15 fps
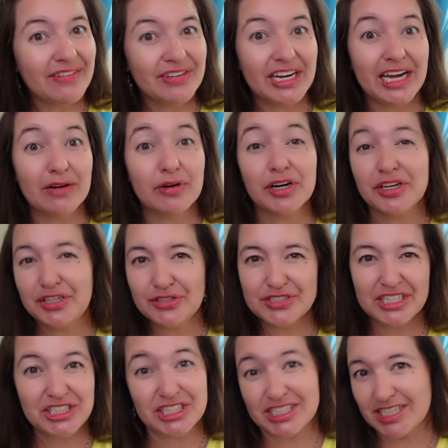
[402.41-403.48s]
an hour
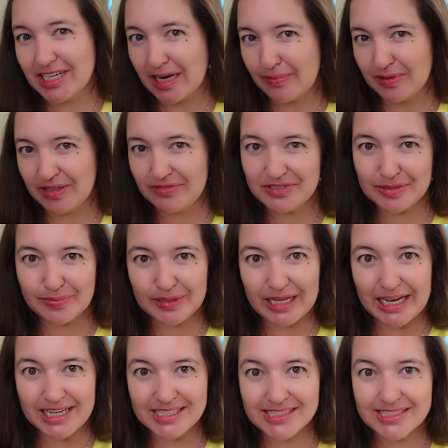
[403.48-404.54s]
using just a couple of
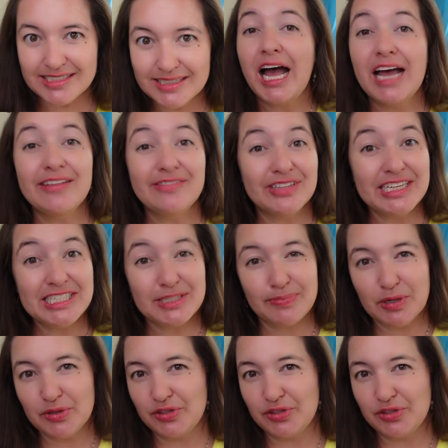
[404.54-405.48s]
supplies. I've linked both